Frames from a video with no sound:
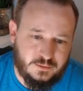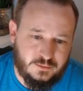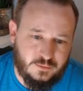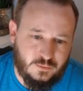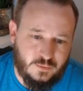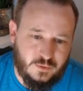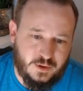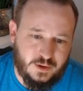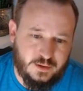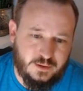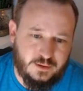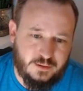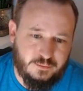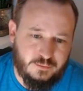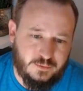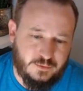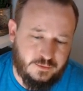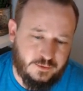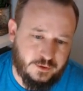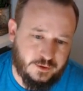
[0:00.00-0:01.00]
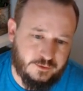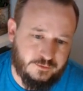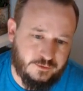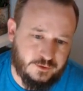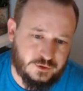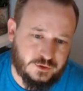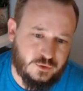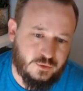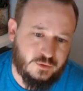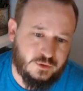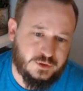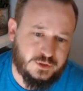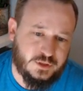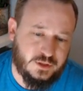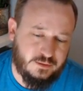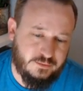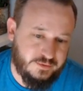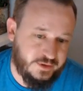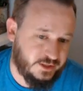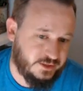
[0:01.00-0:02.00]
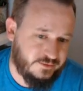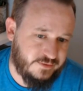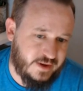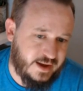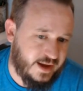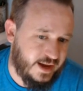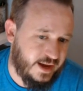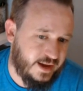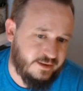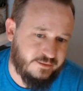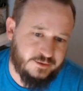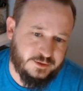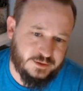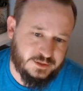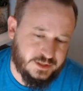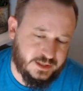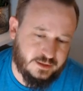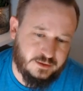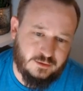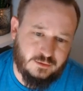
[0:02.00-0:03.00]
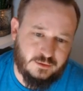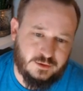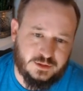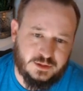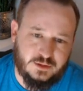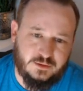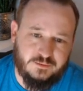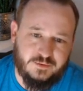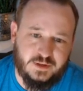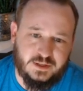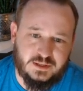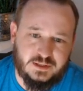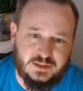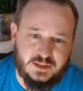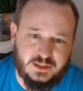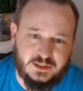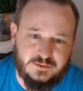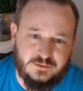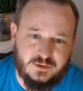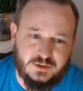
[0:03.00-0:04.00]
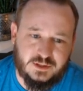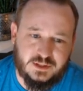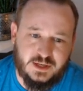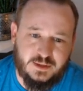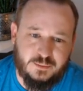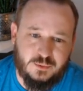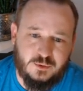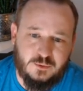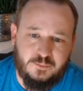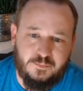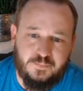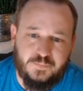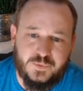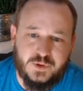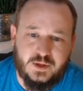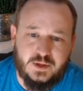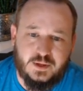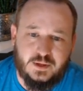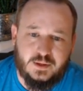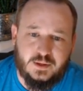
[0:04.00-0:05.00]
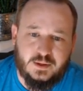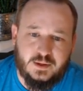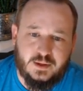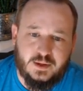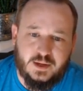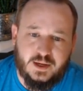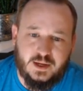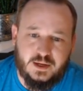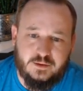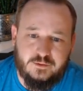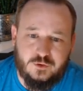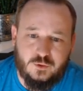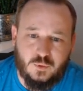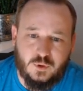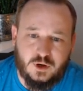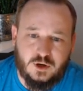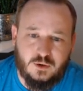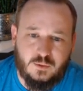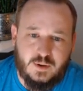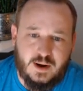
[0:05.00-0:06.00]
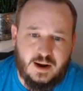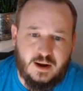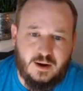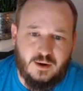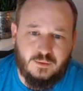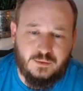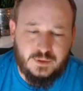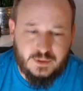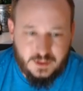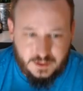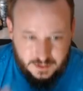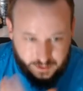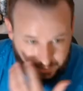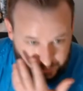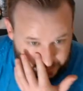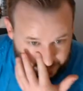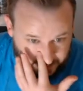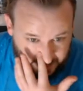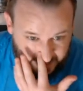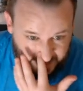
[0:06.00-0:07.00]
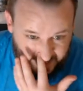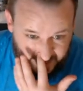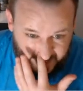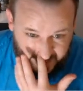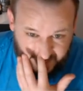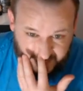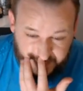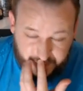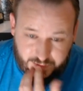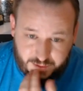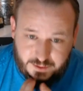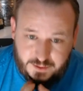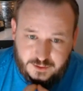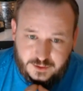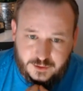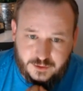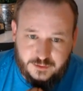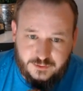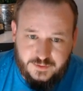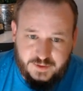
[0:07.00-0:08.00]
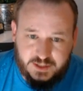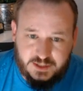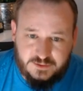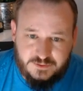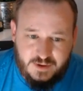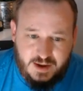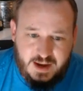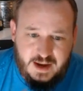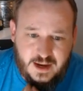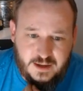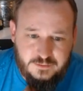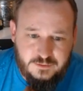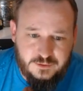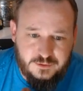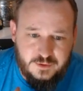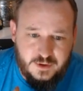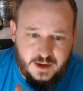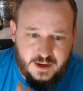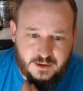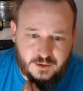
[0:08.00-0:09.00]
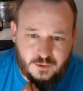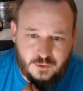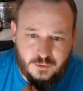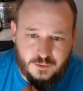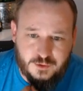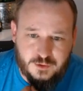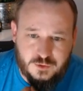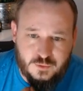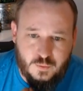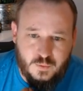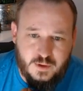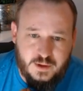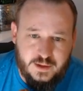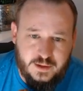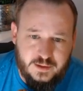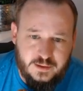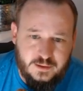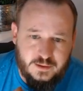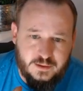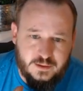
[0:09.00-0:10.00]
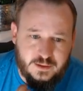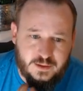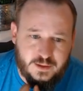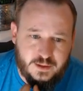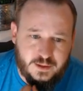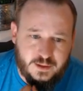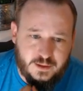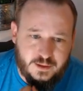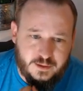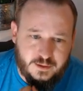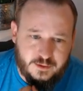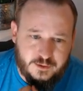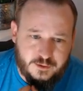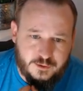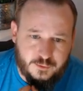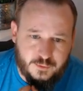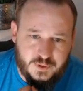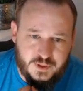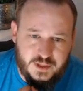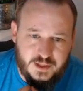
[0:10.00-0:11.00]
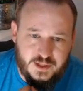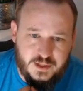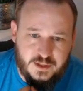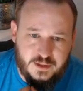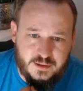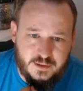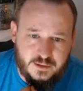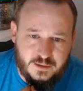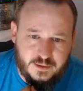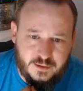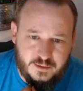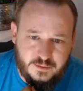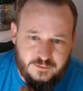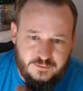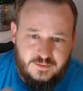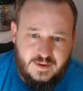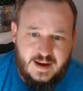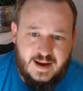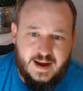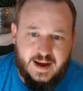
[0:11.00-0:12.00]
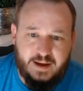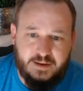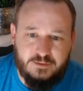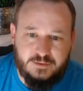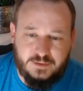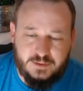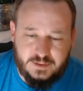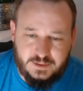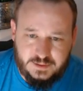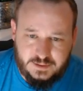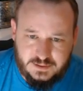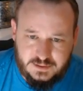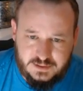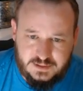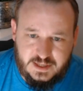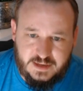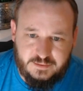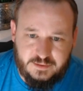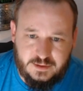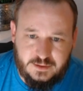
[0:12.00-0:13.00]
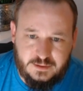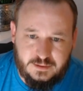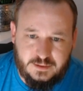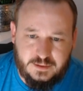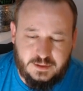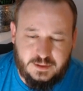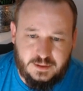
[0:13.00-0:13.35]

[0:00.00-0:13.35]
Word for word: One, your first corner is on face five, your second corner is on face six, for example. And if you work around on your face five, you've got corners one, three, five, seven.